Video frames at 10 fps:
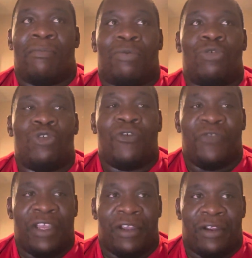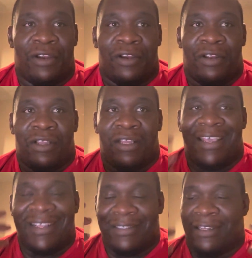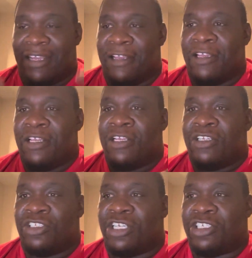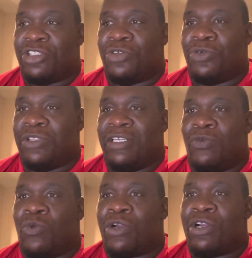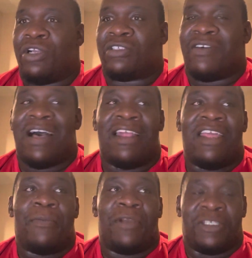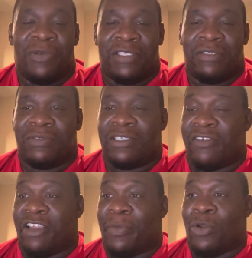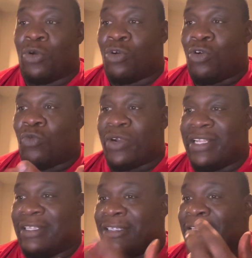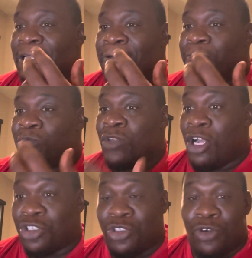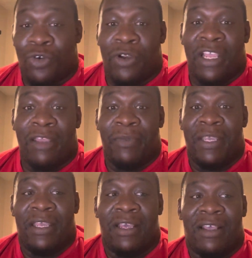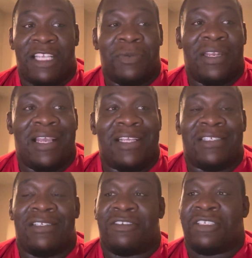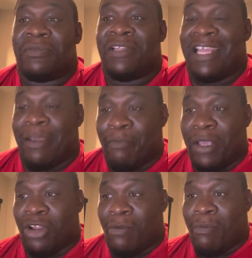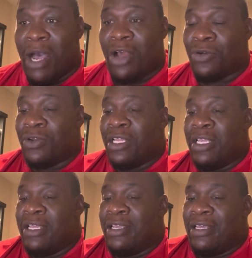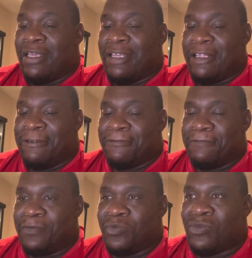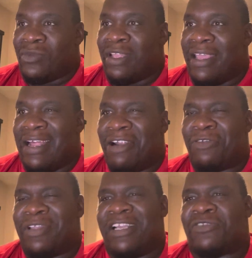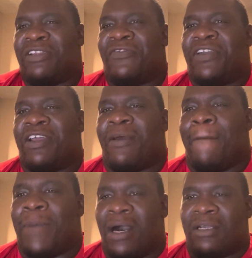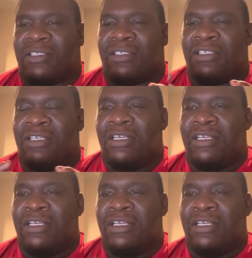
prove their intellect just through the words of how they express themselves. It could be oral, written, a story. It can be an explanation or something they can build a model. And and I don't think it's really fair to box